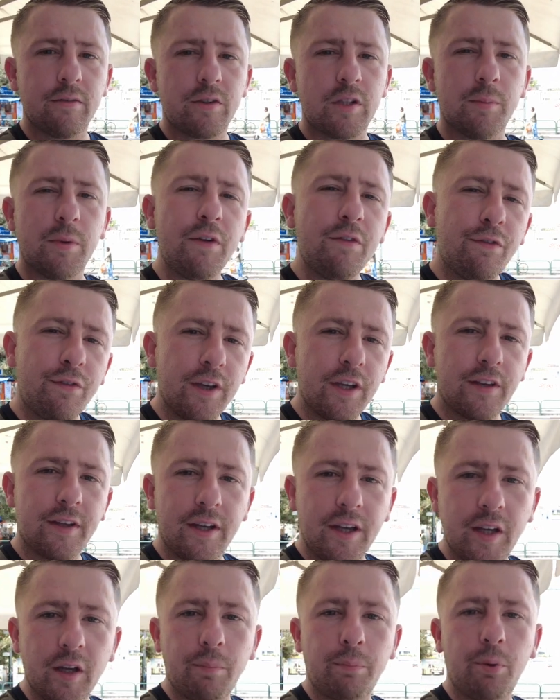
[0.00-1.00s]
To be fair, the
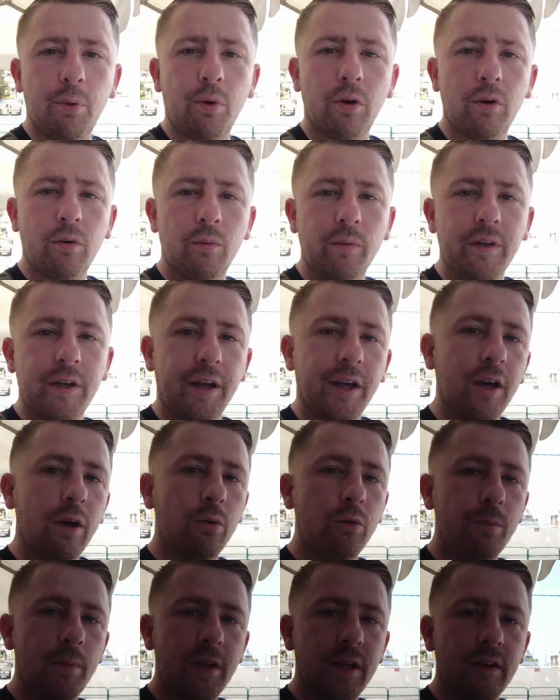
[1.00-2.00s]
airport, when they
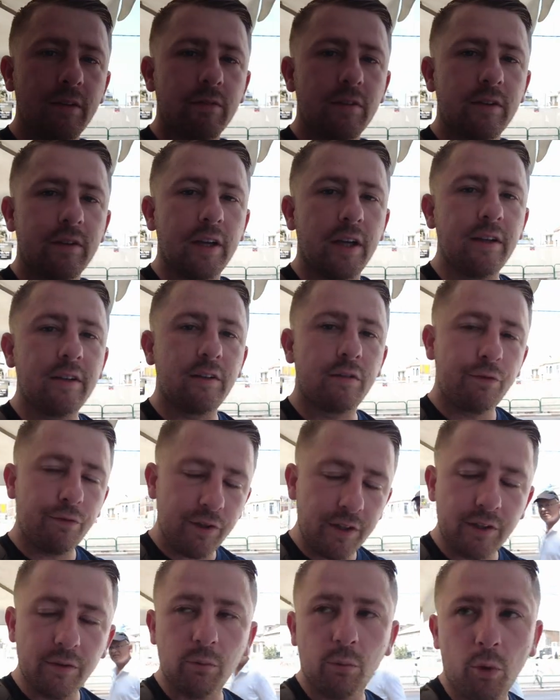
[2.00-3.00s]
held me, did
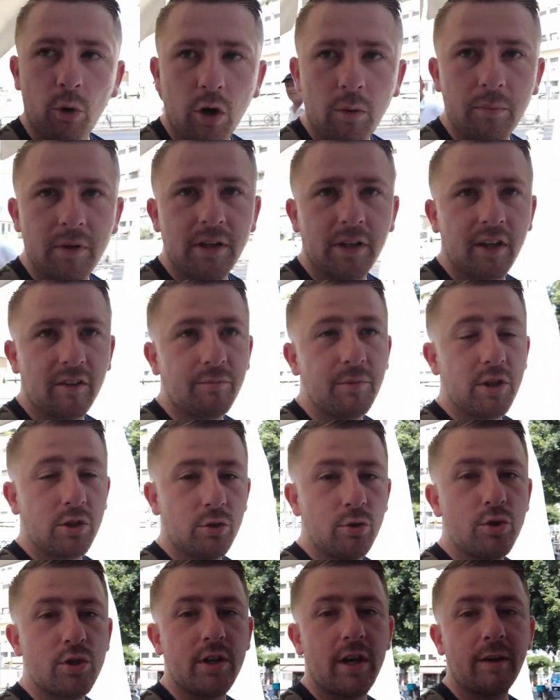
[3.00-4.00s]
feed and water me. They gave me
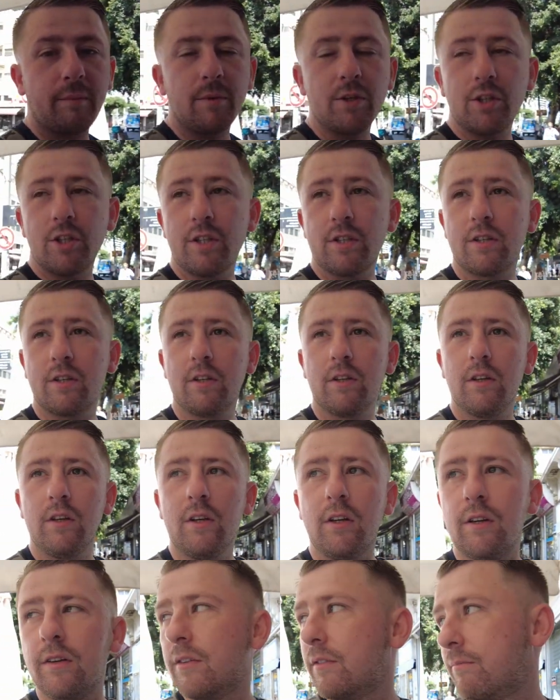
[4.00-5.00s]
two sandwiches.
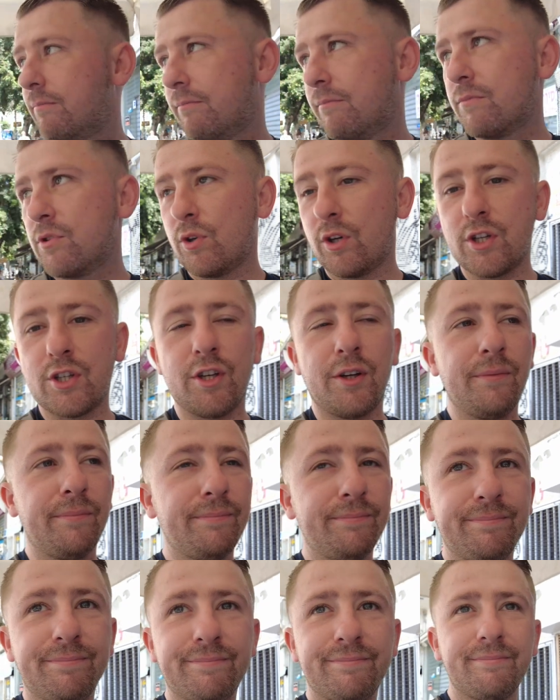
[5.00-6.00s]
Sorry, sir
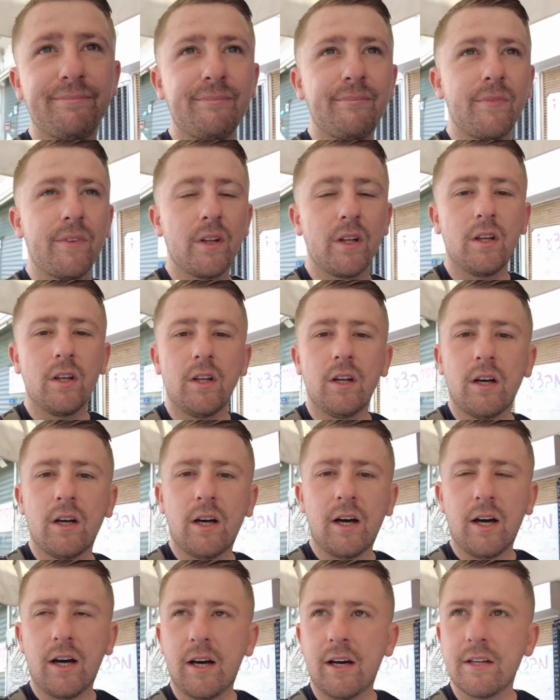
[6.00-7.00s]

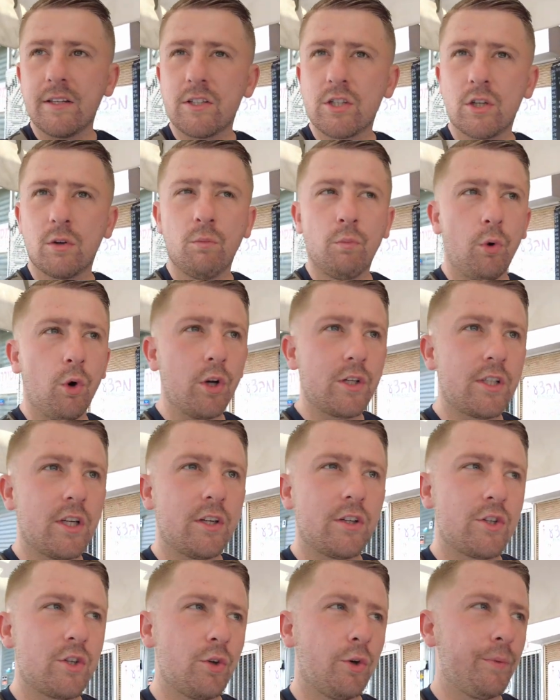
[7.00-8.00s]
and some water,
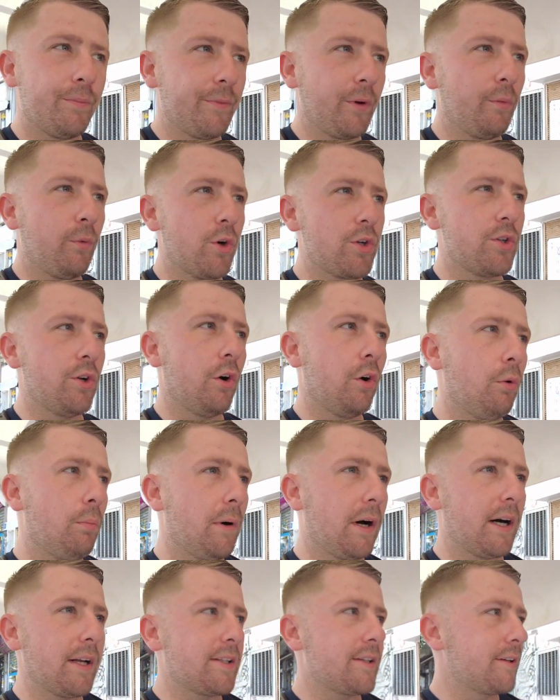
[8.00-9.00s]
so it wasn't all
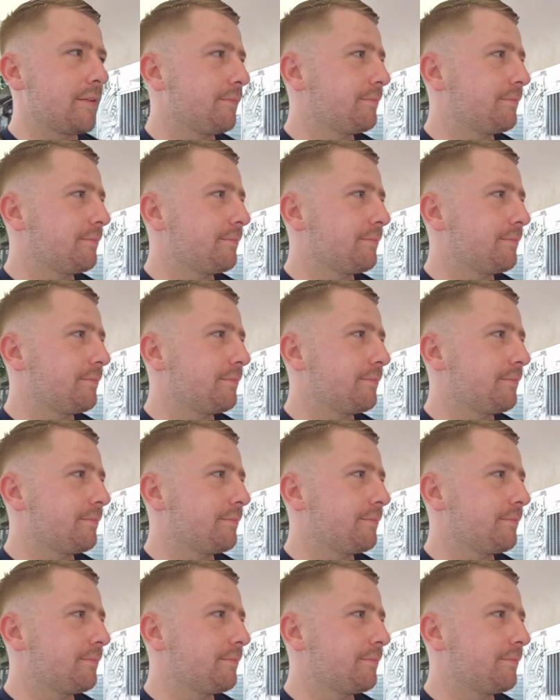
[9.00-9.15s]
bad.